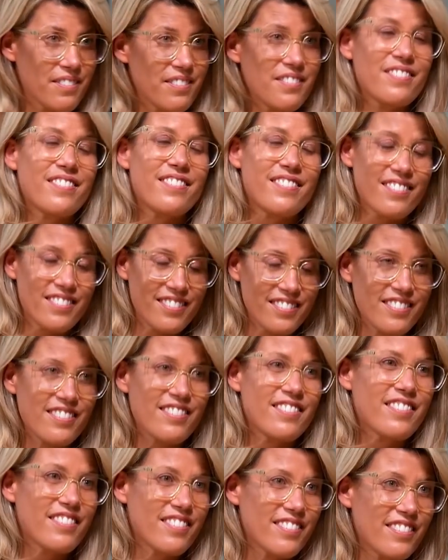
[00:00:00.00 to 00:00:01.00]
of it being
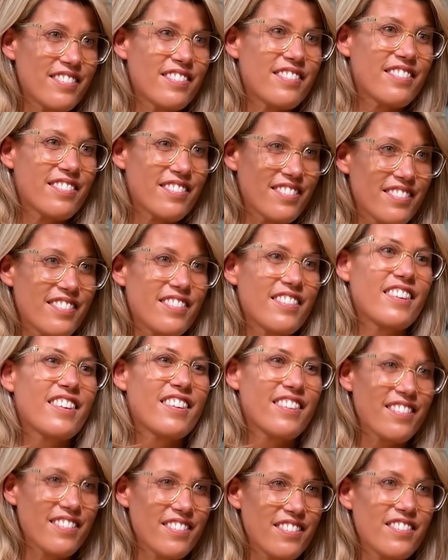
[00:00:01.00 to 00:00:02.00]
open and
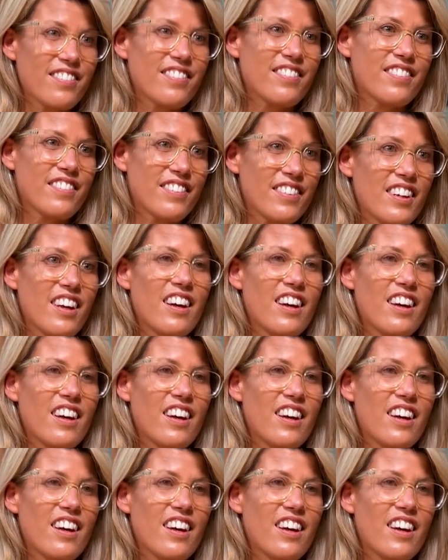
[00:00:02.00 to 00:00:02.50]
progressive?